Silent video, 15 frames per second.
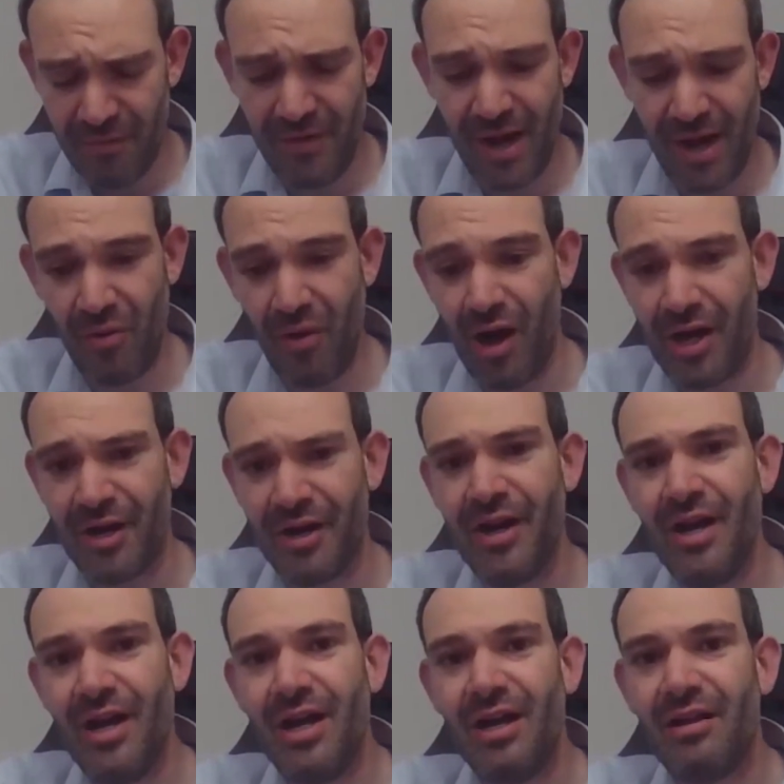purified
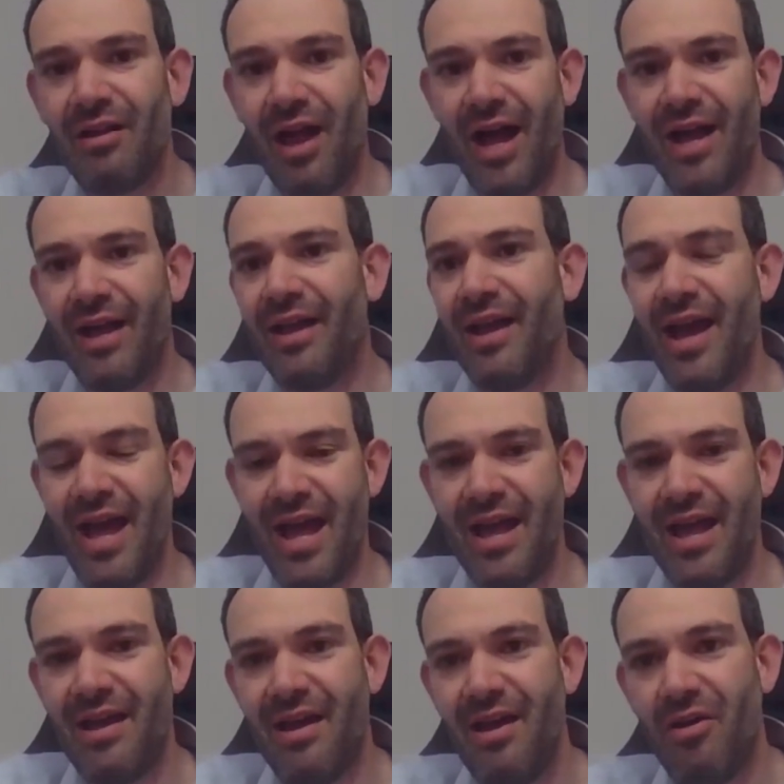water. Like,
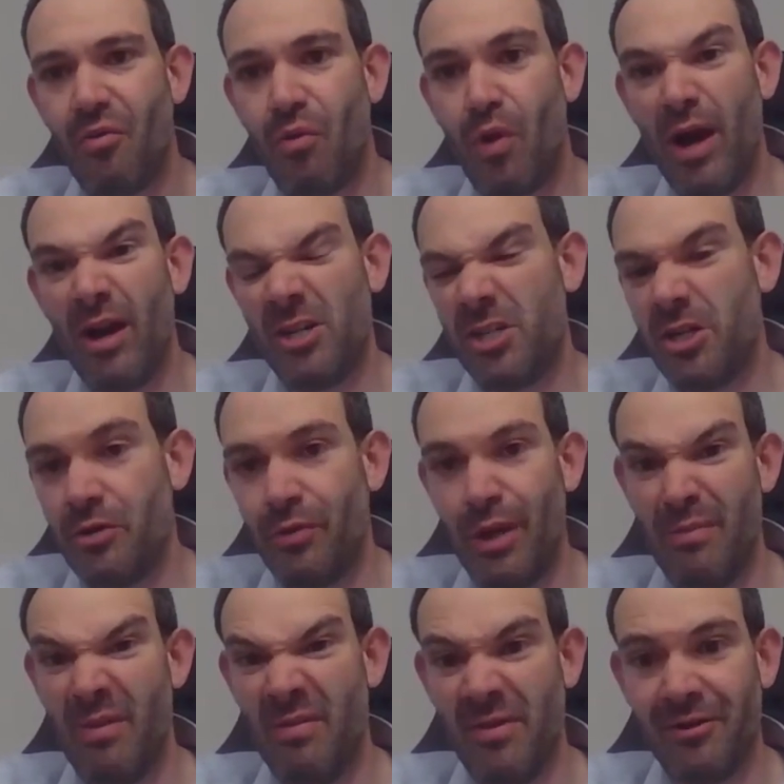hey, where should
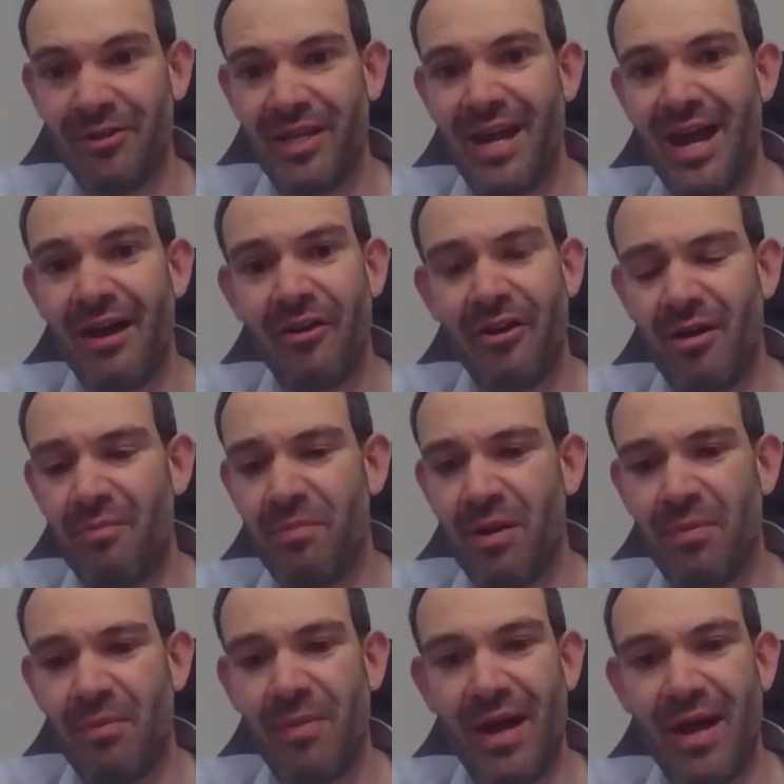we be building out our
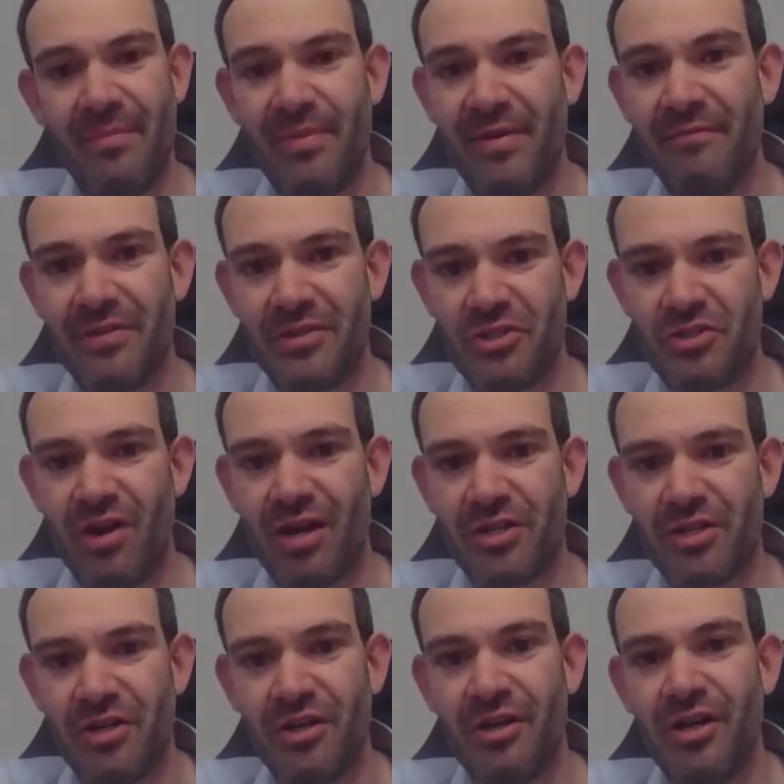purple pipe
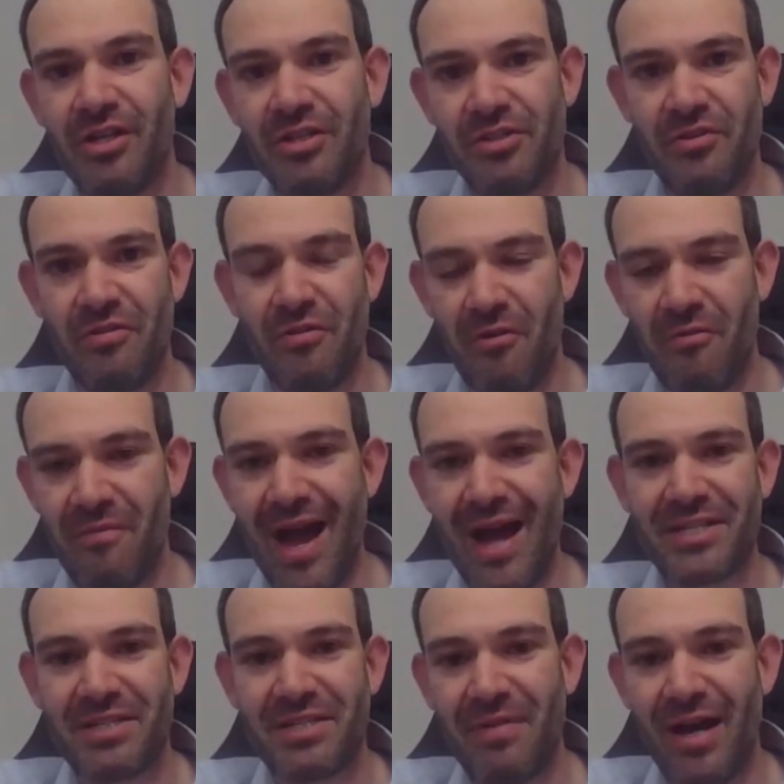infrastructure to
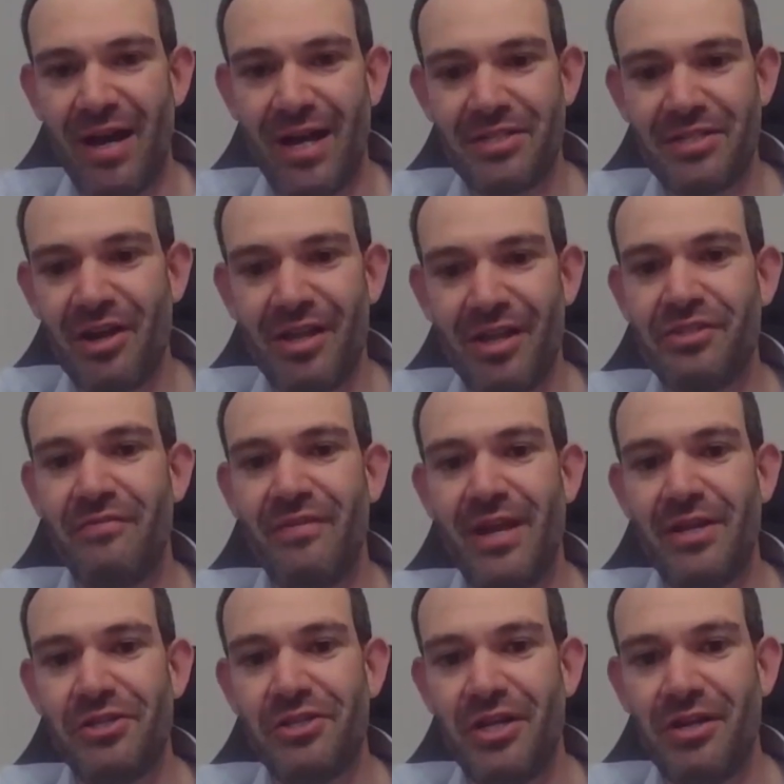maximize
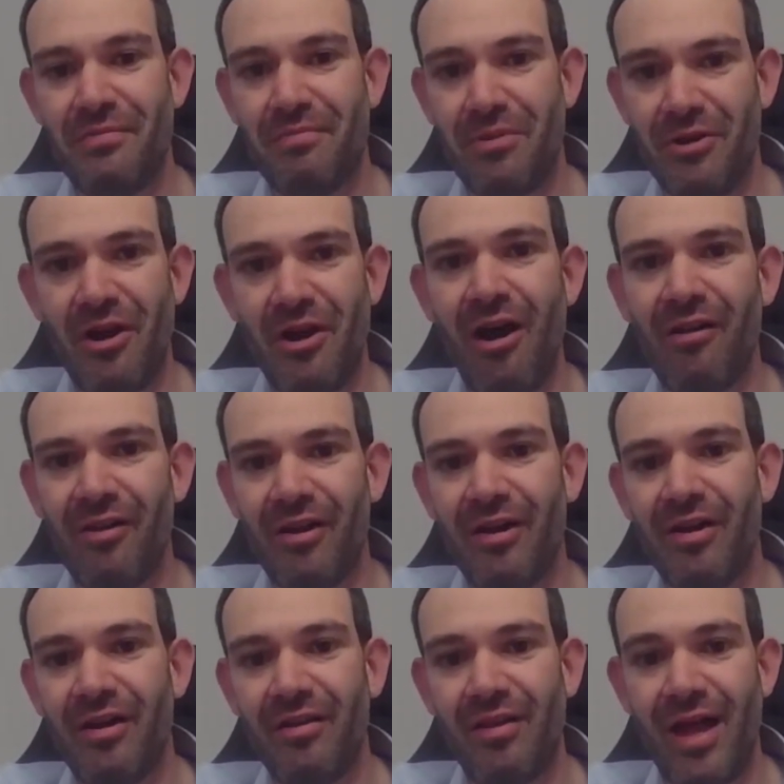conservation per
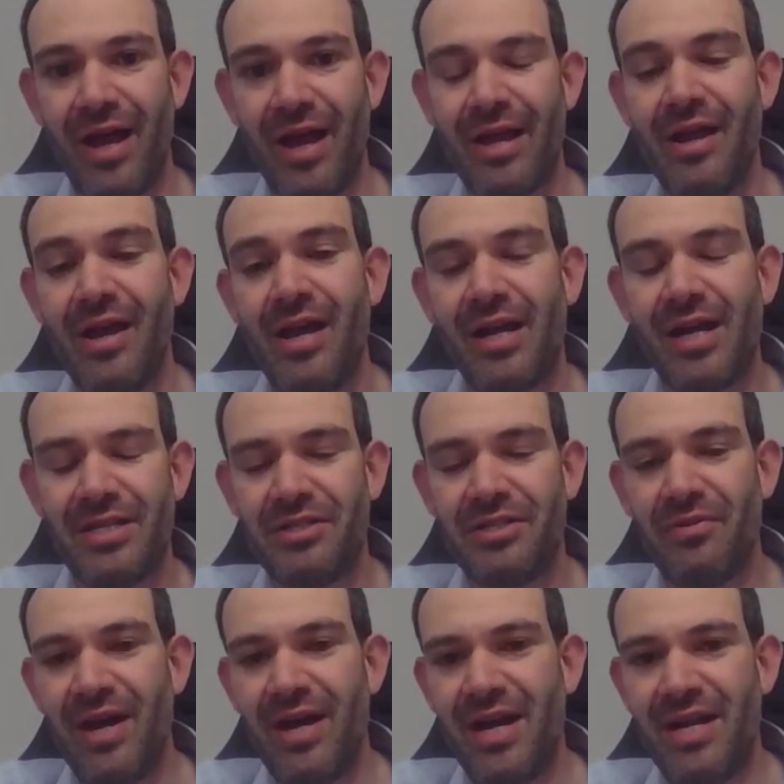dollar? Like,
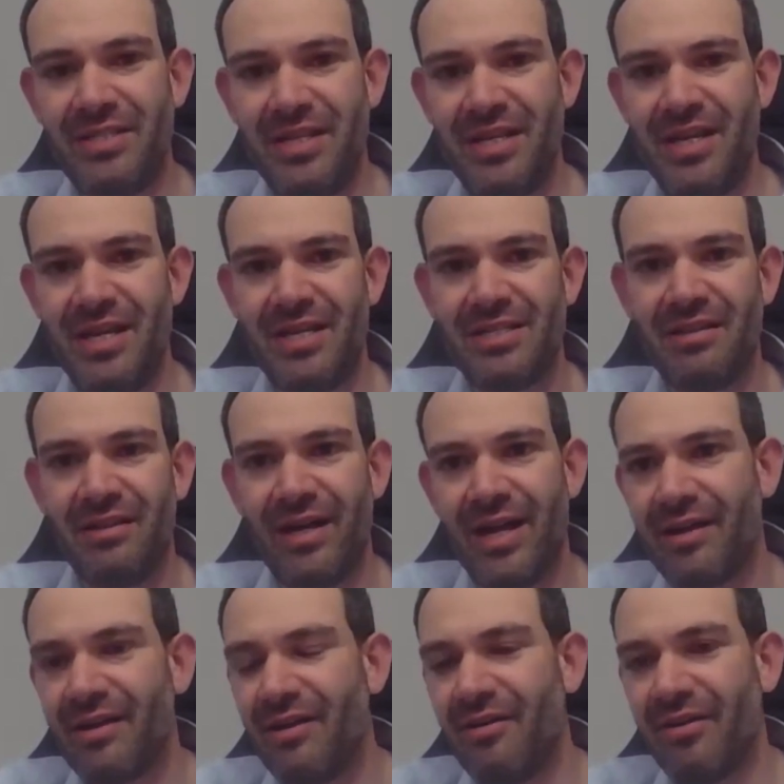because the way I see it is
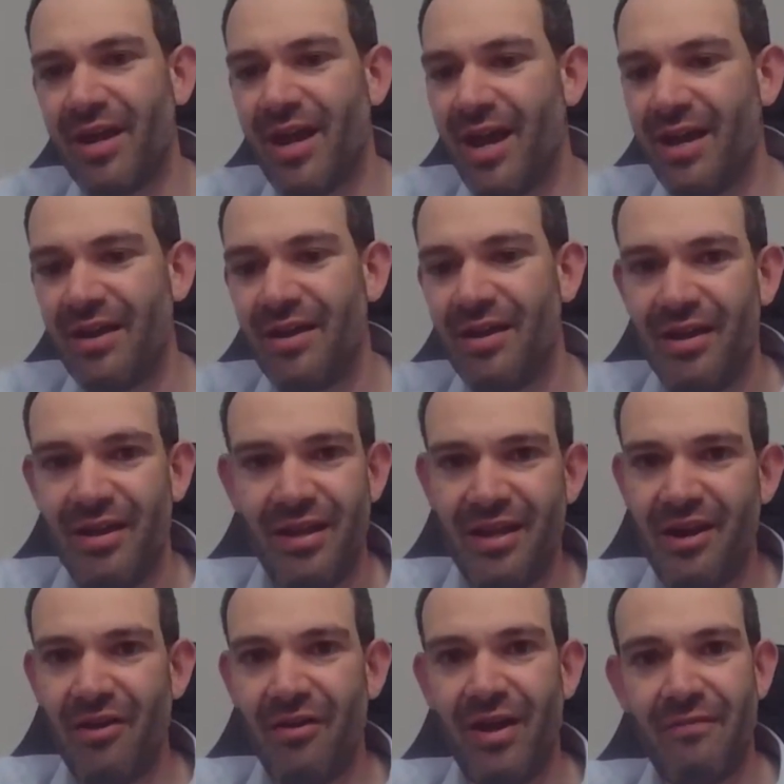like, okay,
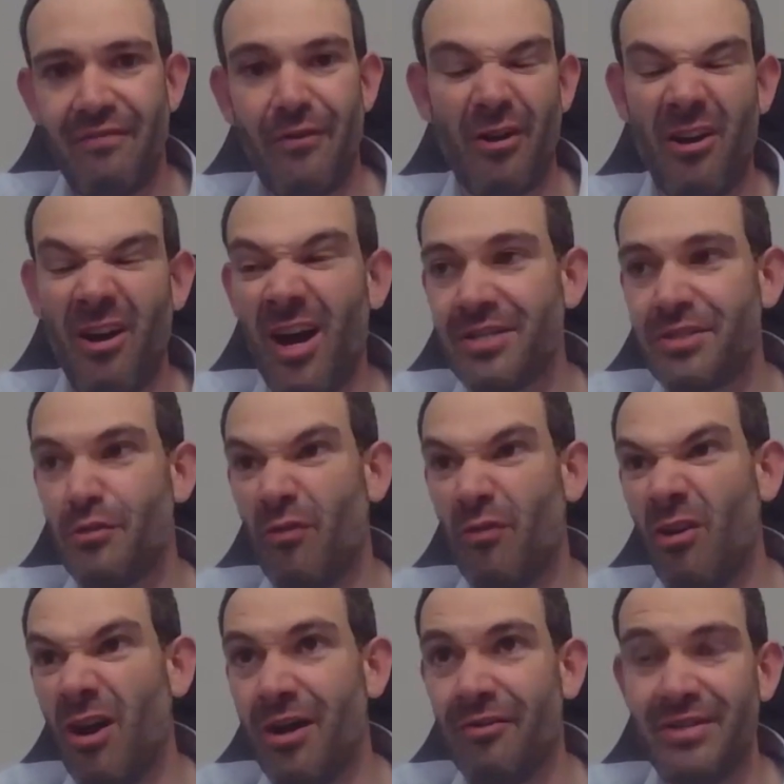if our cost
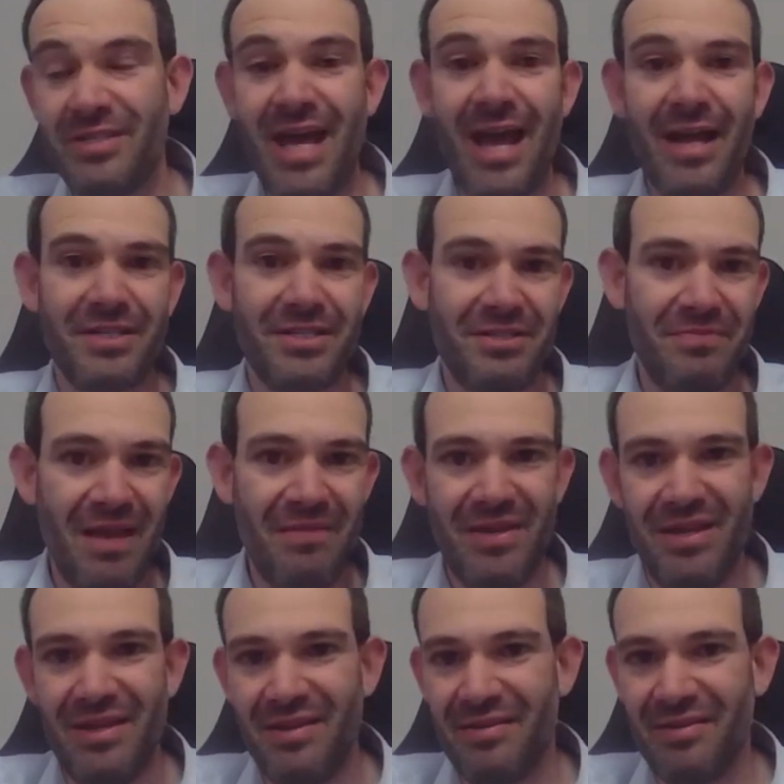of water is X,
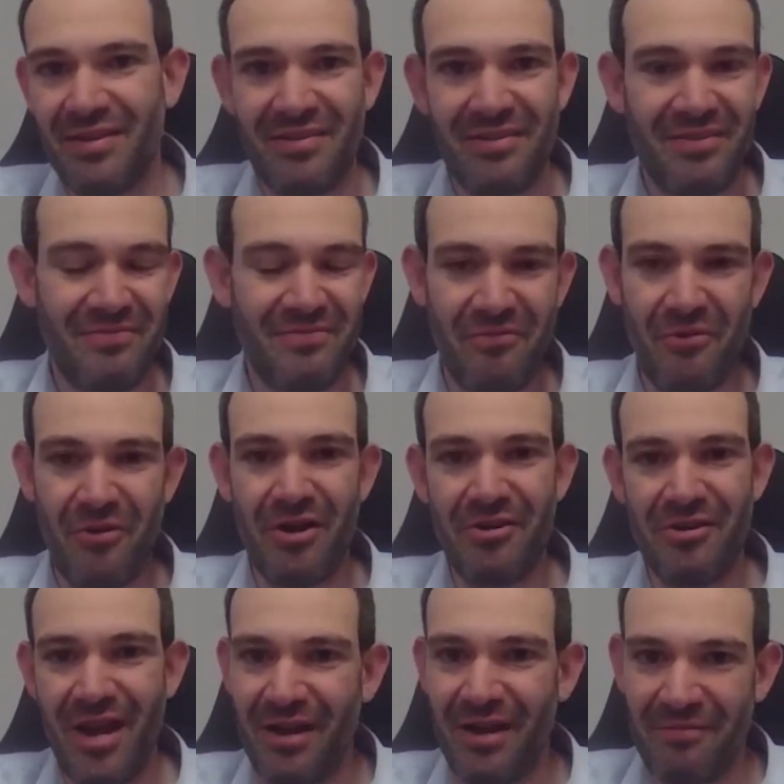maybe
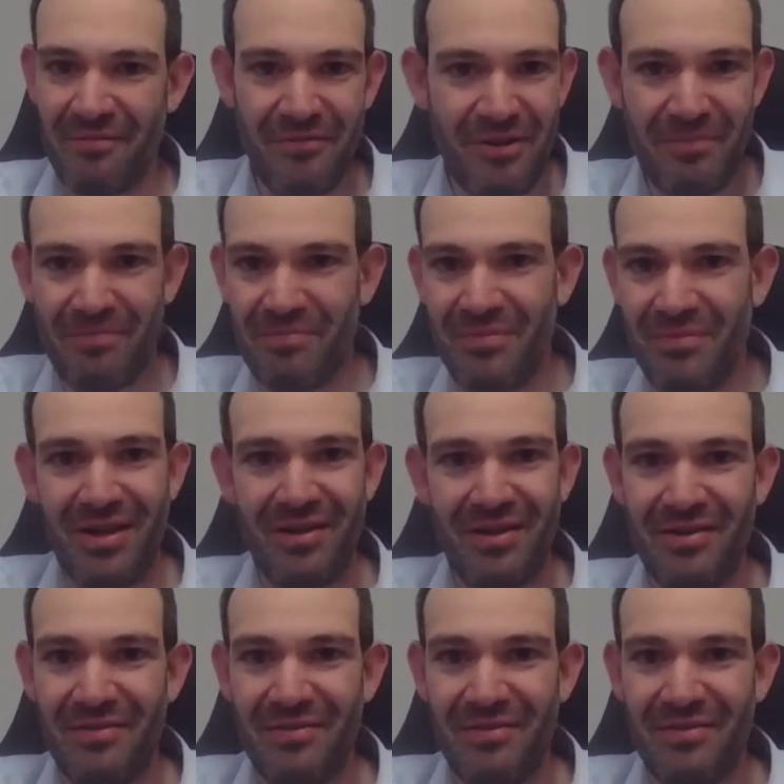400 acre foot,